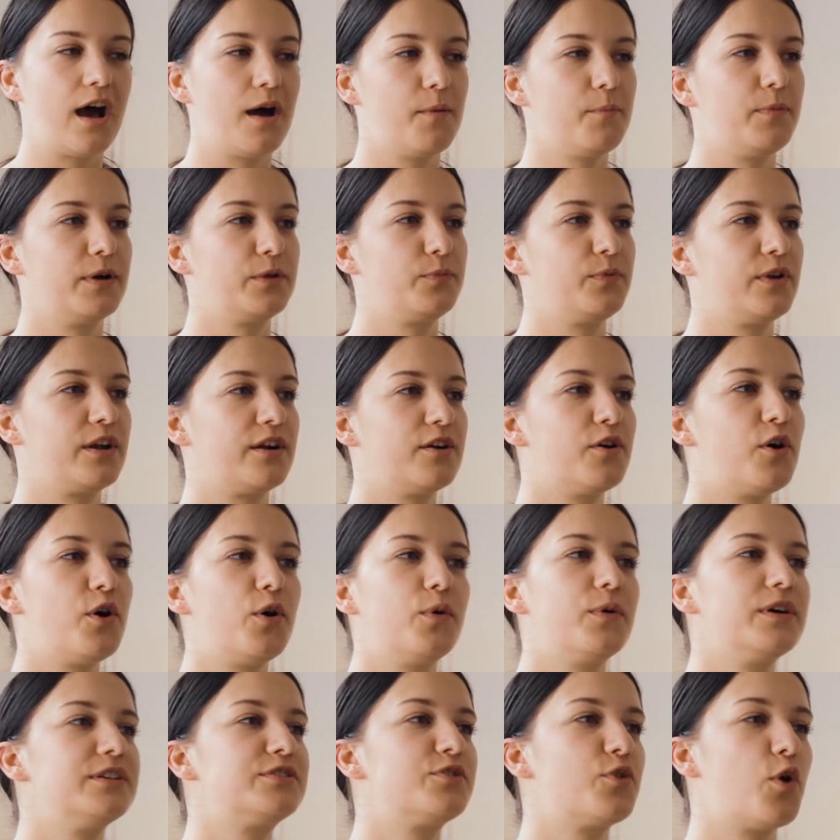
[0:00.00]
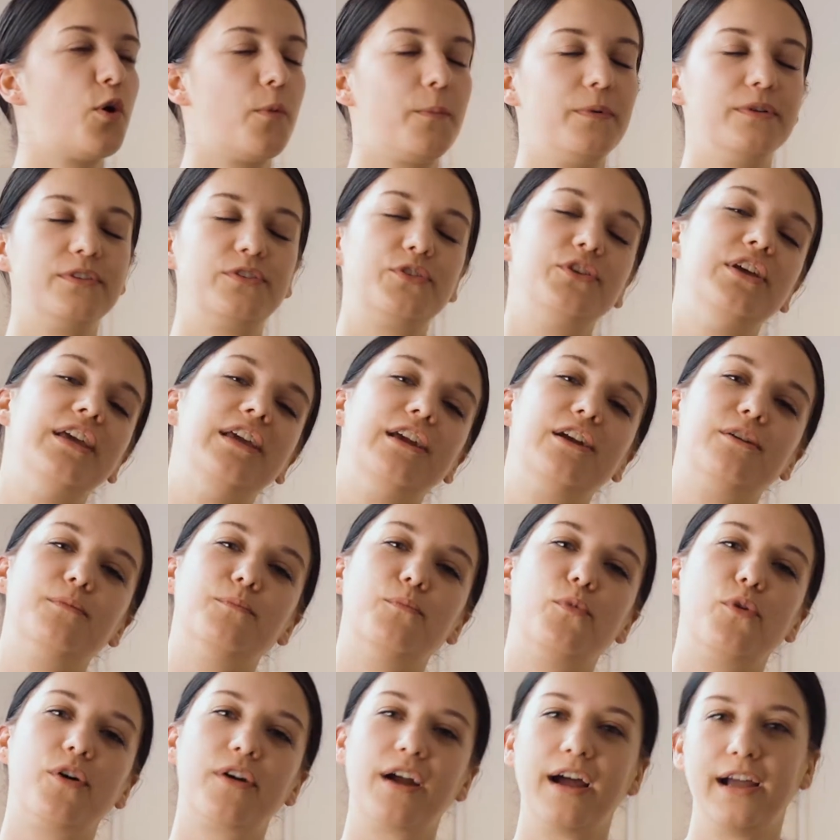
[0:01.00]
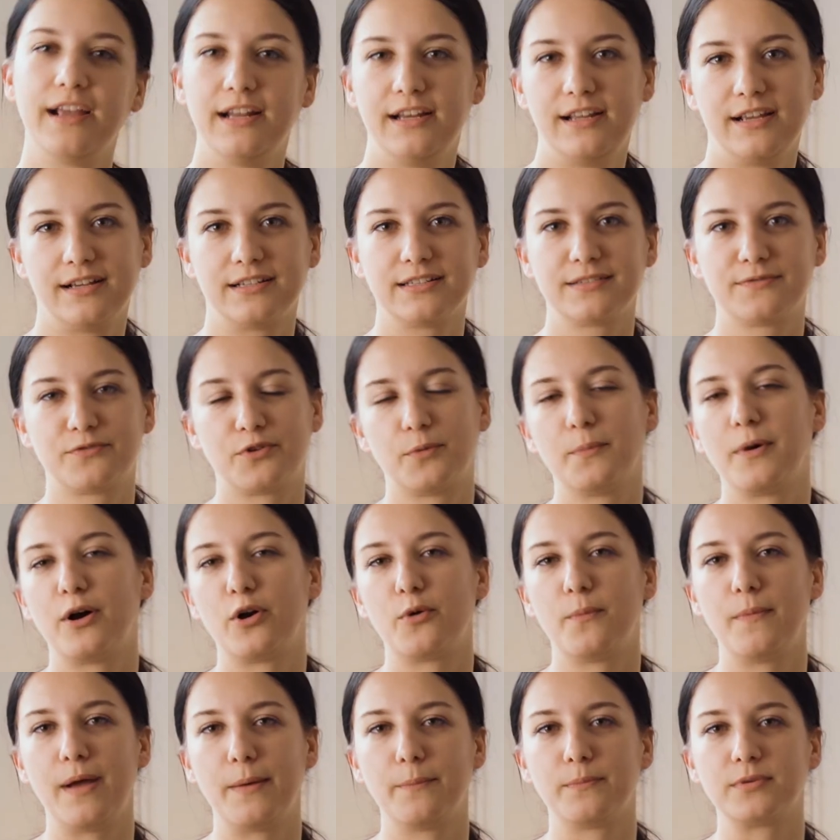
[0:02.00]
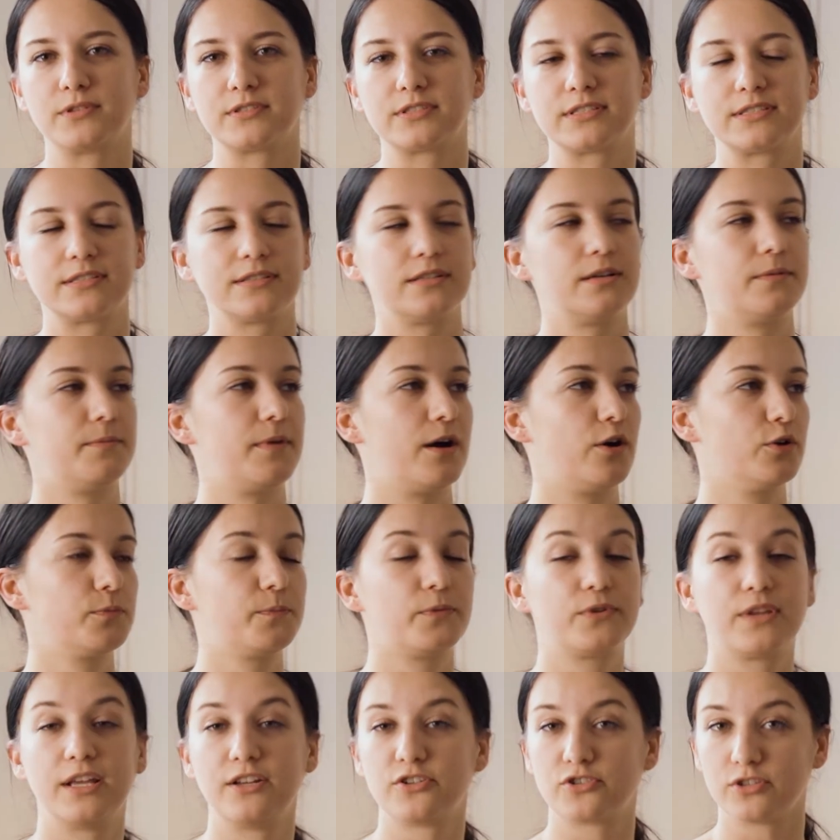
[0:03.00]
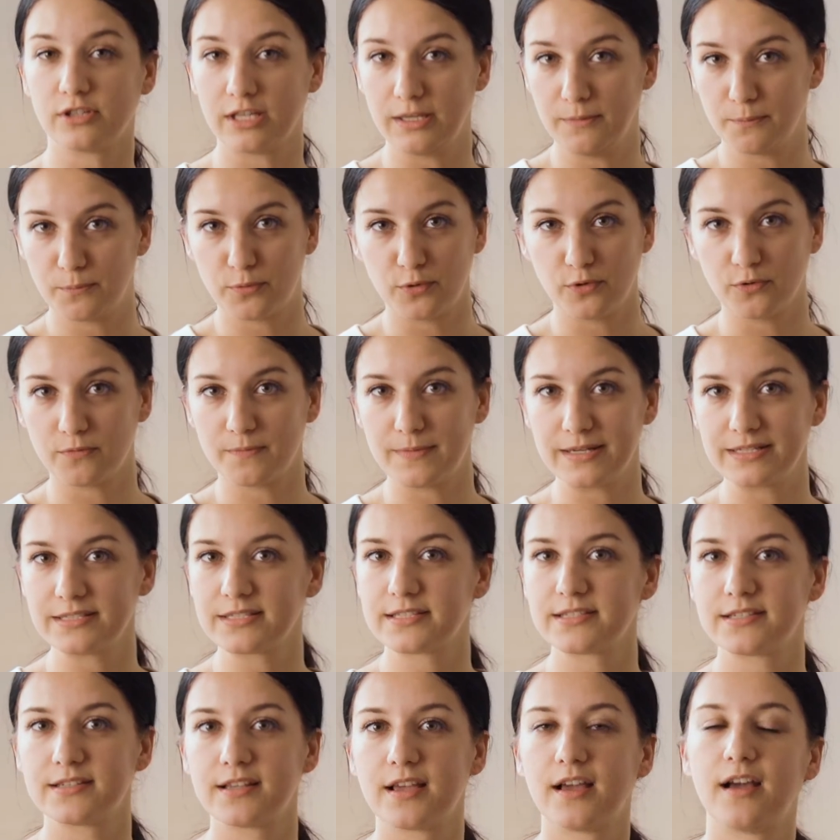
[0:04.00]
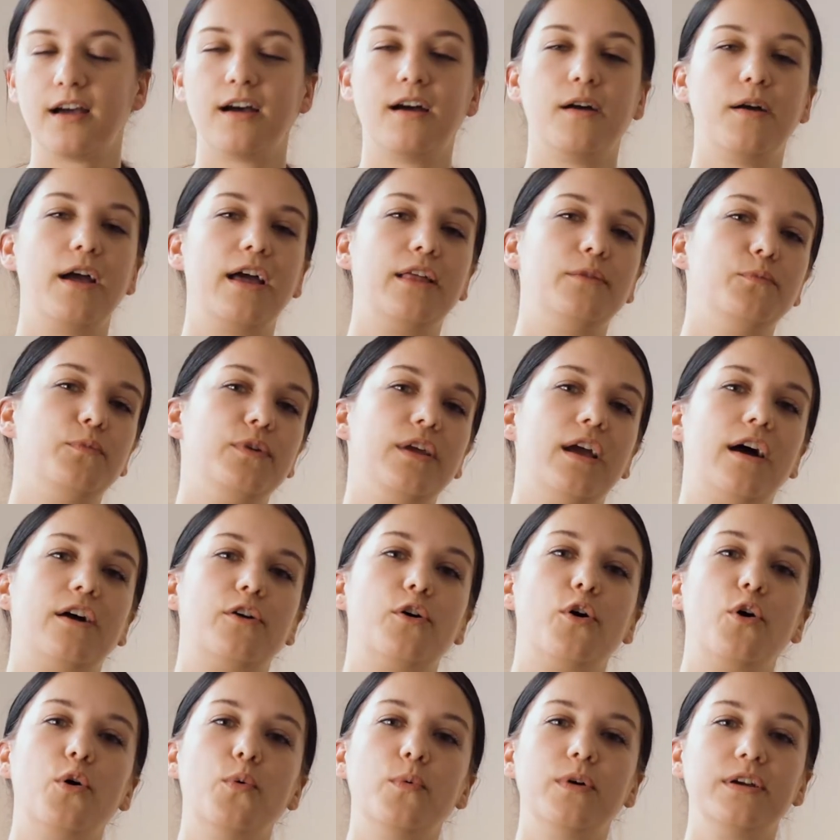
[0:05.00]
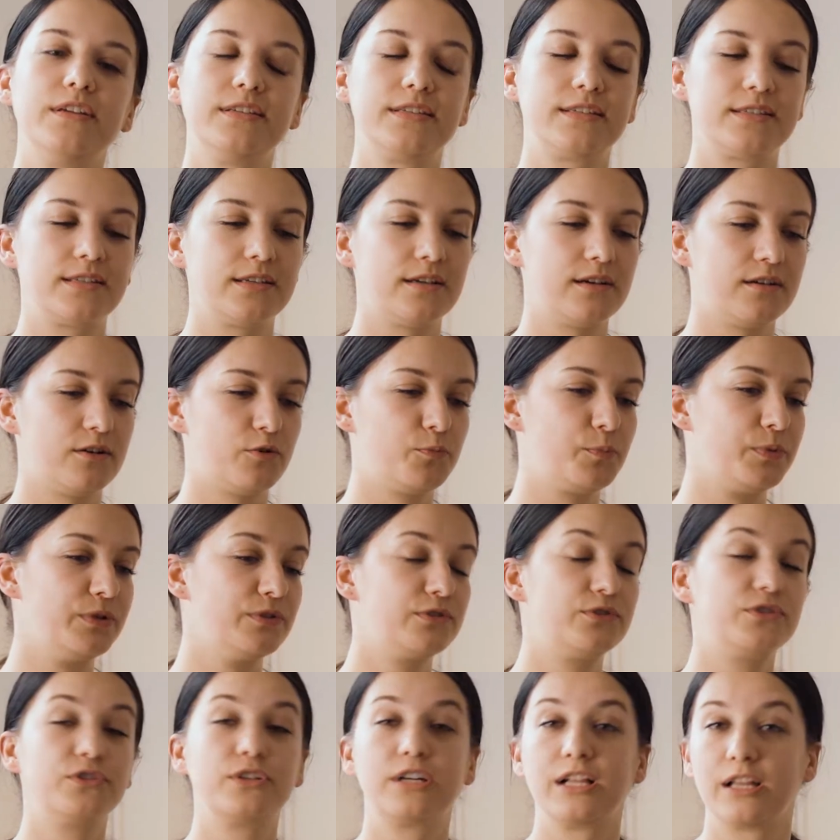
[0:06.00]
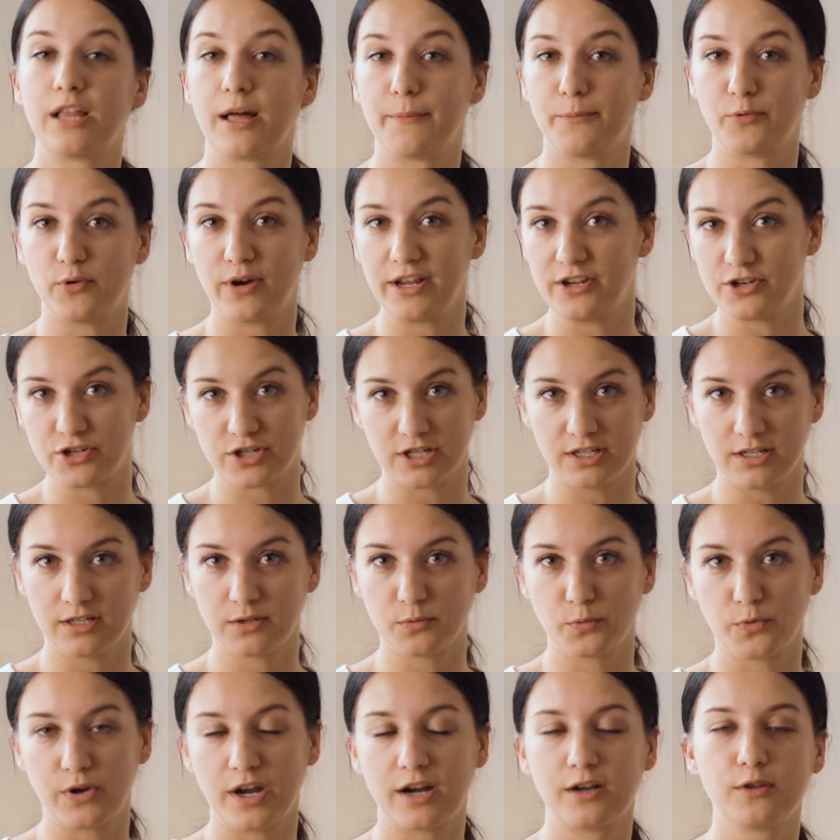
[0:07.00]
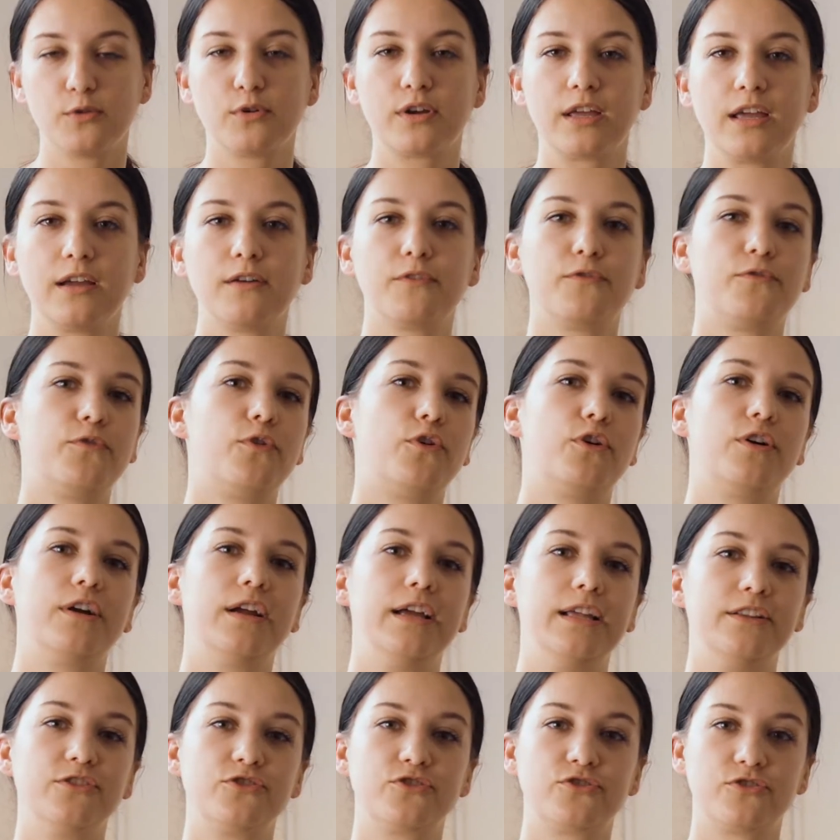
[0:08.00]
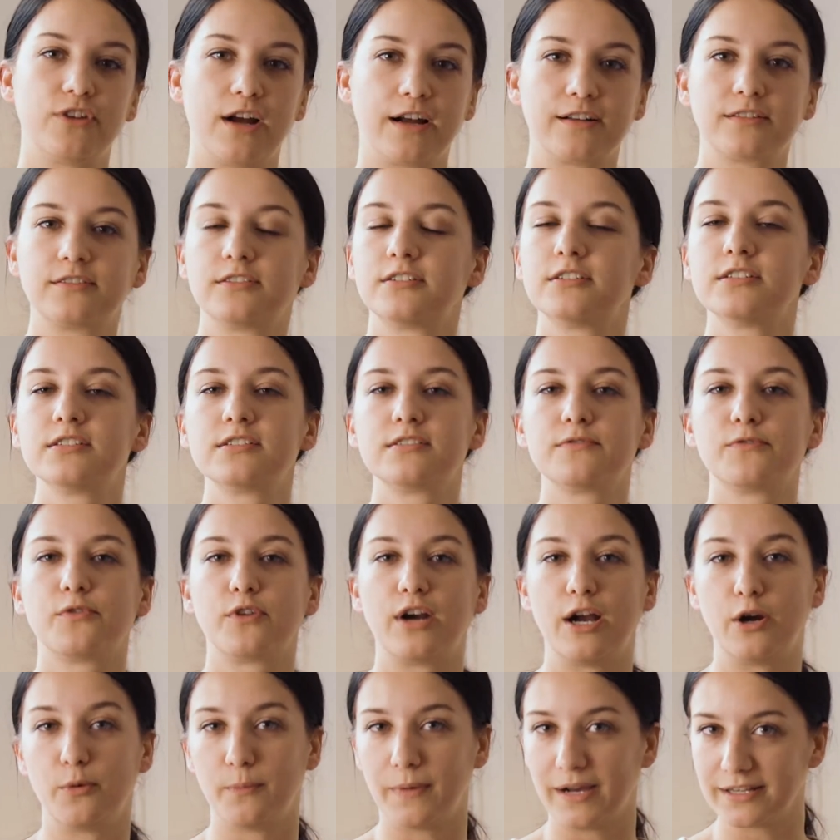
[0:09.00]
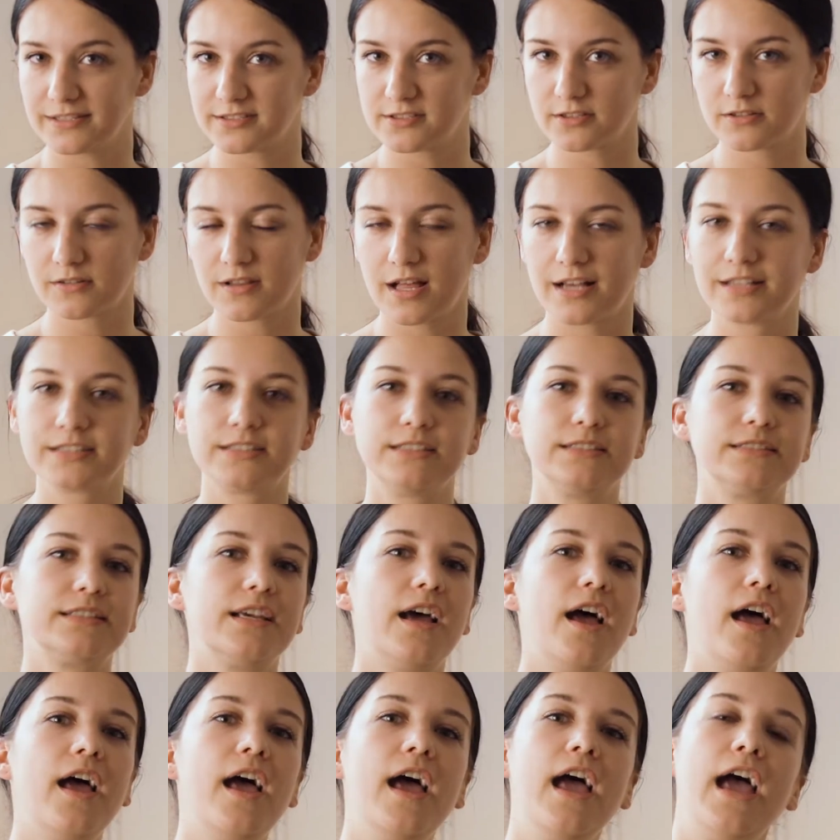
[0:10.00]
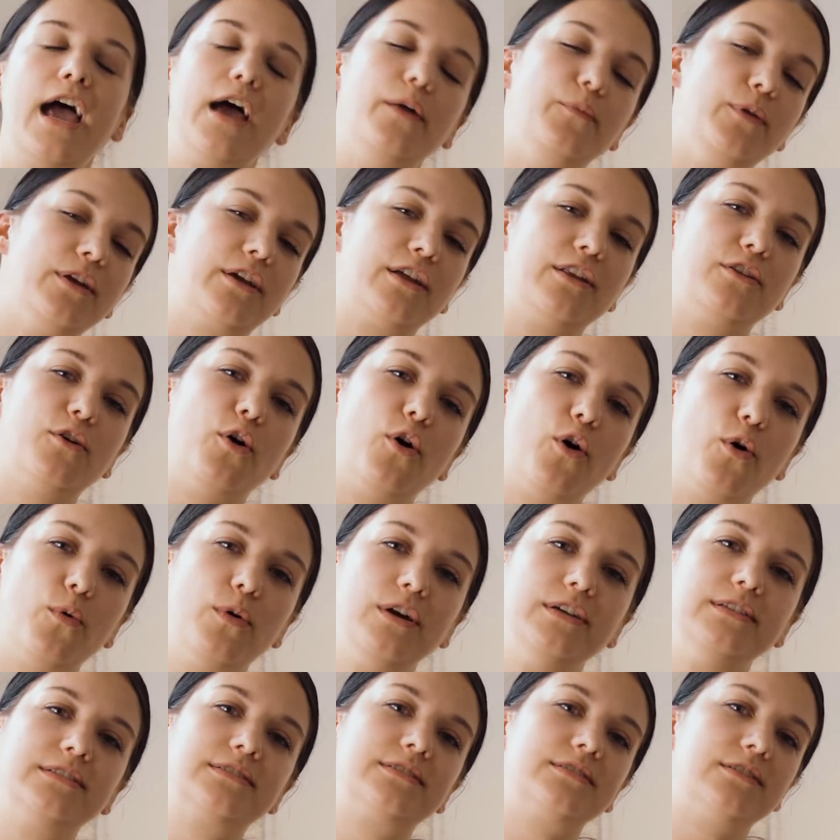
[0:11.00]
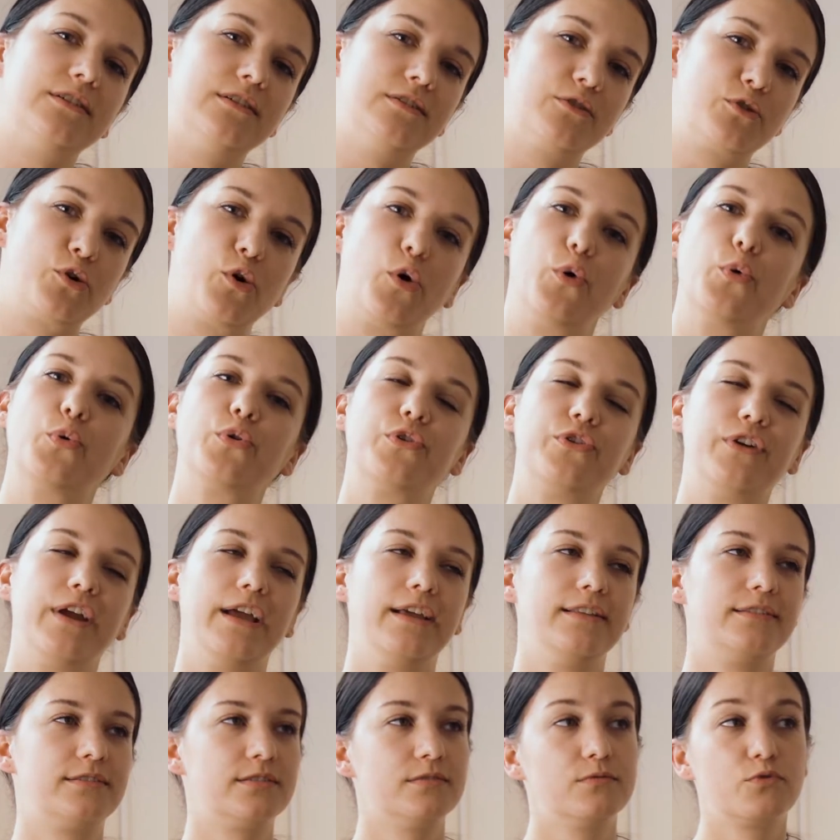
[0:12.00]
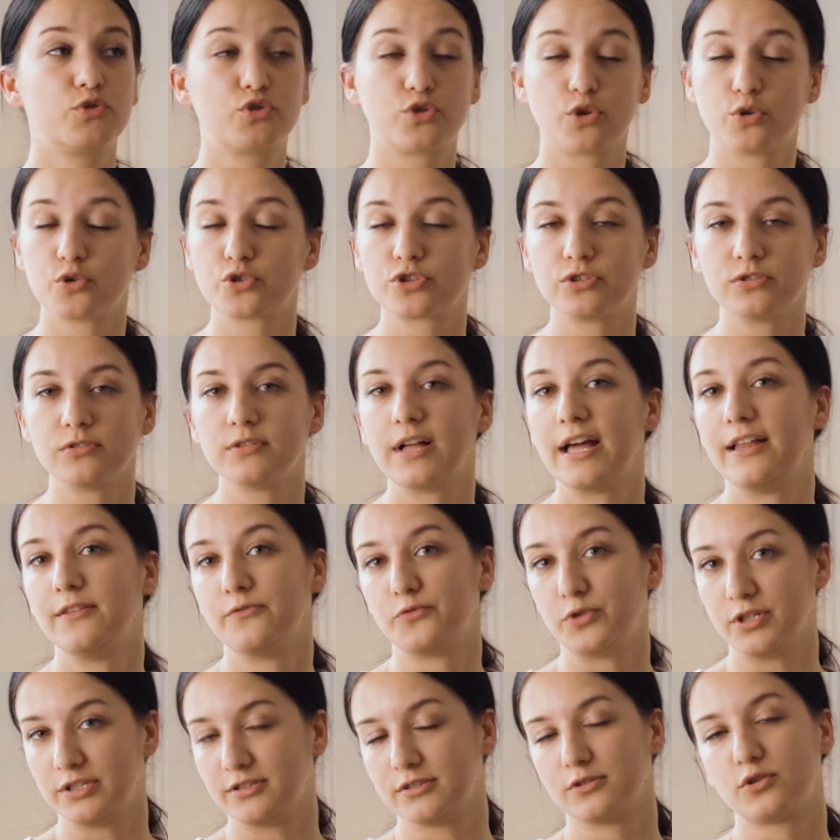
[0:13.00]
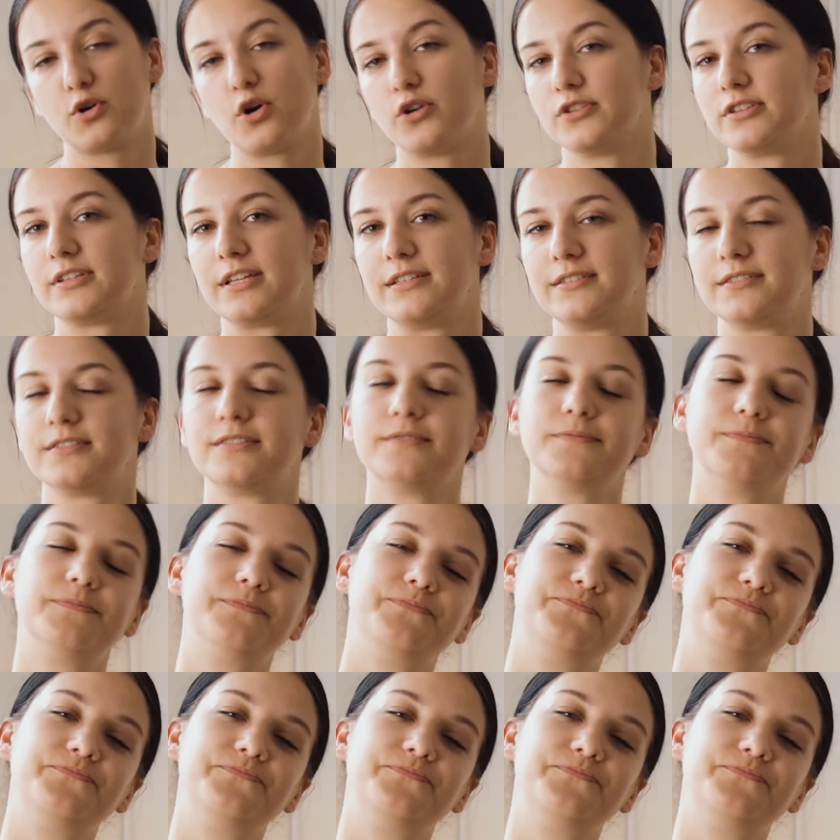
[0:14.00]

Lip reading: But we are always open to hear more ideas from our members about potential improvements. And we are always open to collaboration. We are looking for instructors for our masterclasses, and we can always co-create social and written content.